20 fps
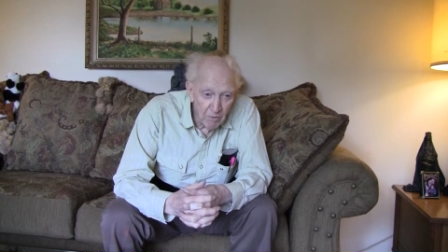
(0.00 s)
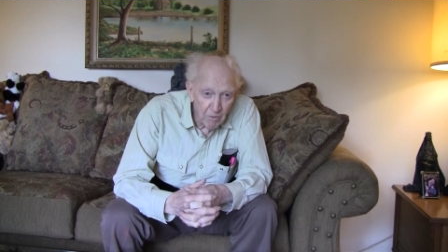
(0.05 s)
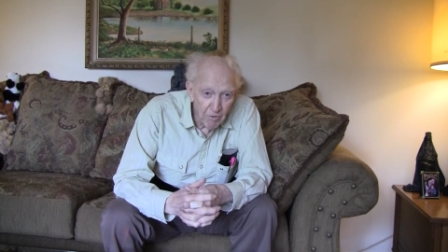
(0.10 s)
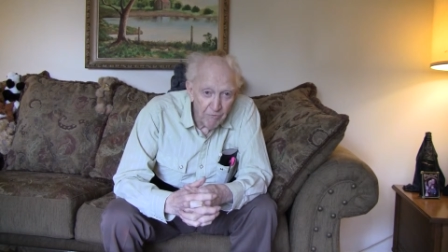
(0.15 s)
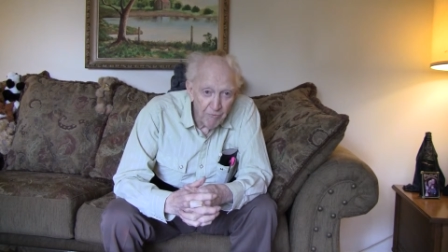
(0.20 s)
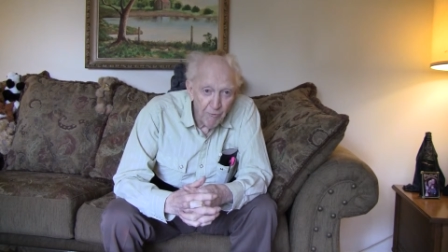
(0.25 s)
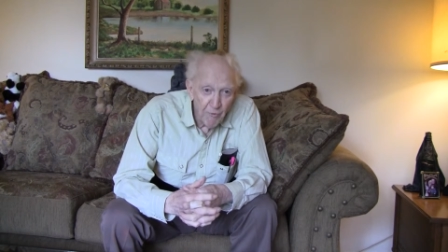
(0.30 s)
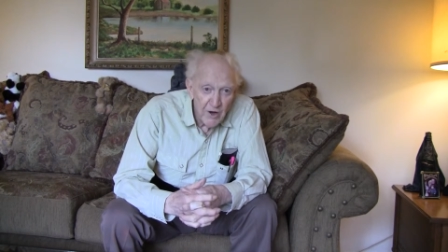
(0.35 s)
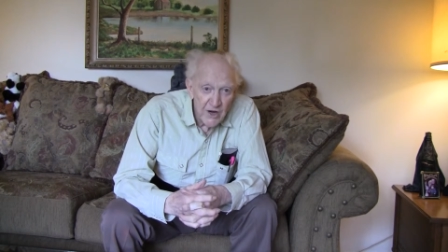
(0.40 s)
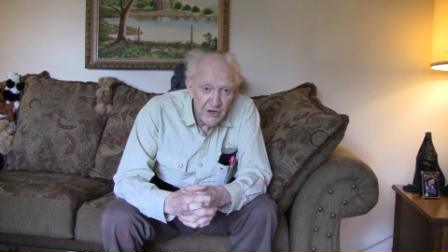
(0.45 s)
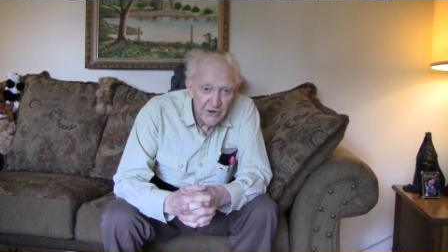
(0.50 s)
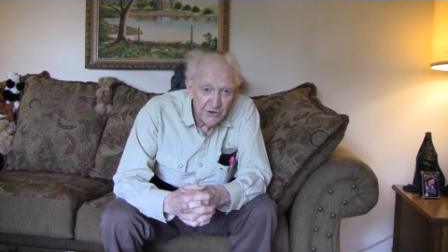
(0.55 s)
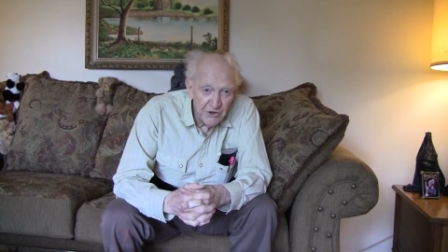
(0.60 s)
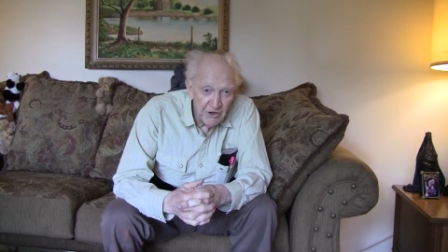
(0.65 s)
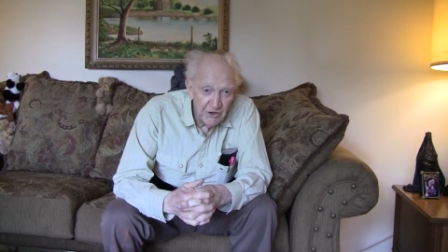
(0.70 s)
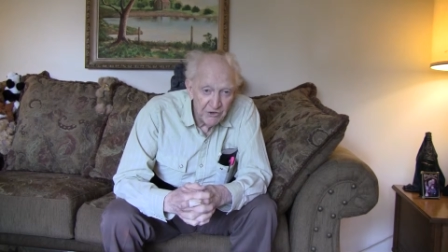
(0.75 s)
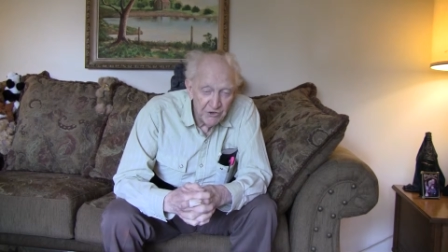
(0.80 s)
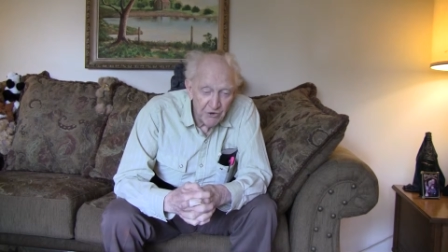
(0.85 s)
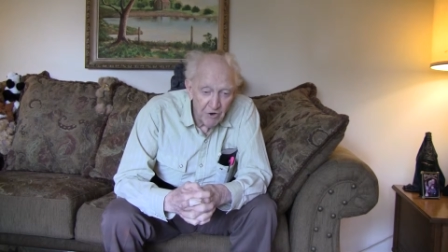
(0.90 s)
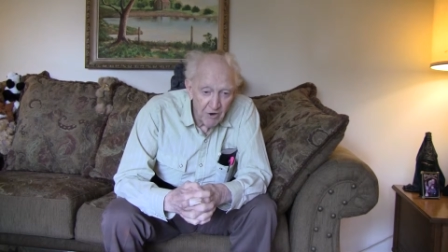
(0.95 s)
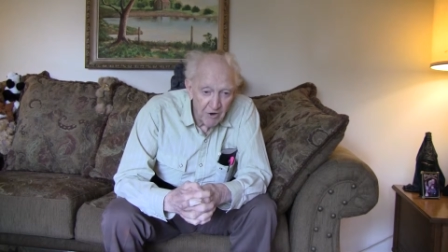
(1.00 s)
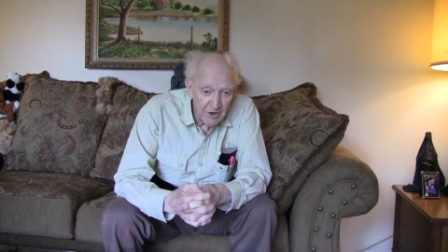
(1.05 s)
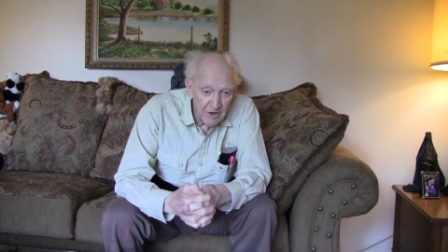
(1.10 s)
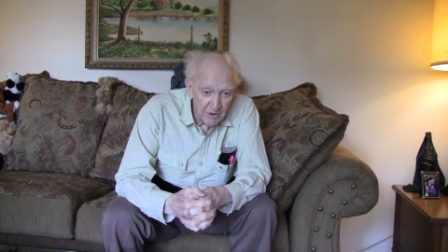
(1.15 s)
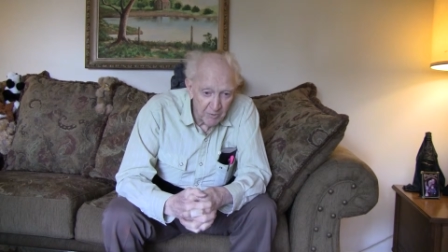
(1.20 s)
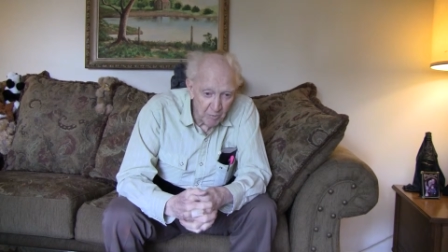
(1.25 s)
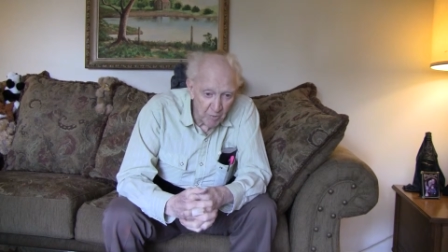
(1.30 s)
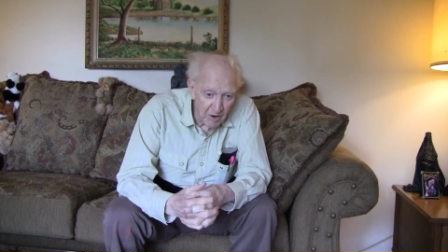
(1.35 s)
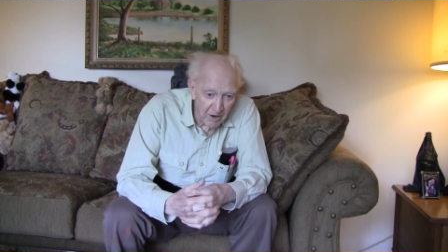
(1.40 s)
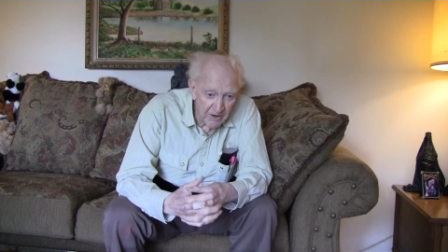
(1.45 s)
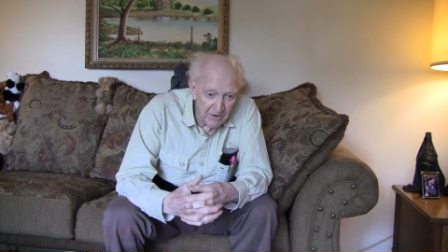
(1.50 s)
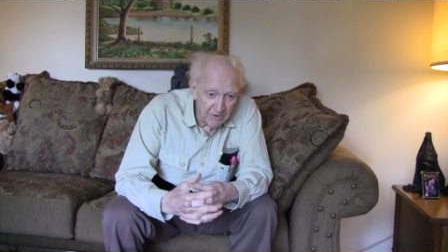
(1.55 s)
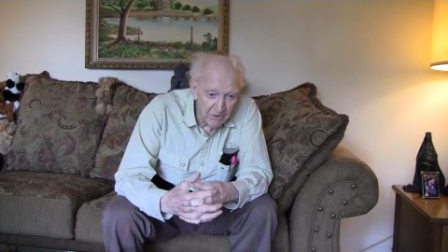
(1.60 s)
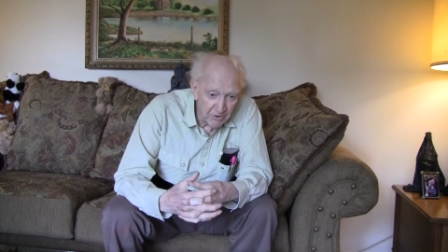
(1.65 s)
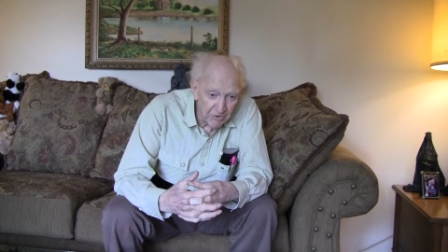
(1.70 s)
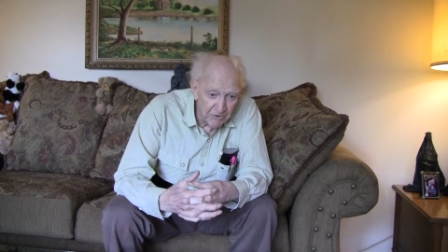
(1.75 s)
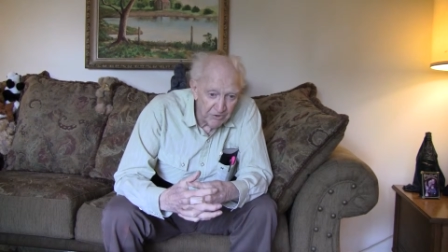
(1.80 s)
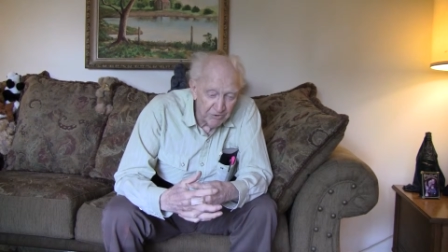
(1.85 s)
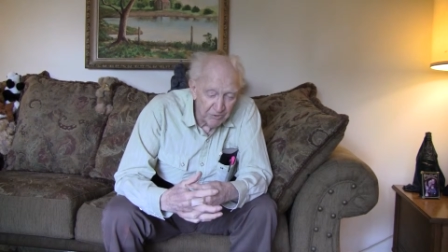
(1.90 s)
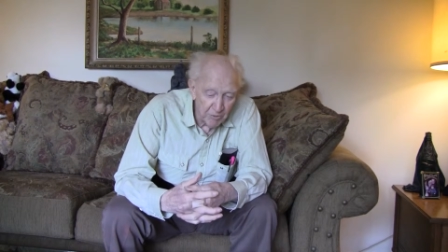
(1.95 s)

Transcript: freezing circuit breakers.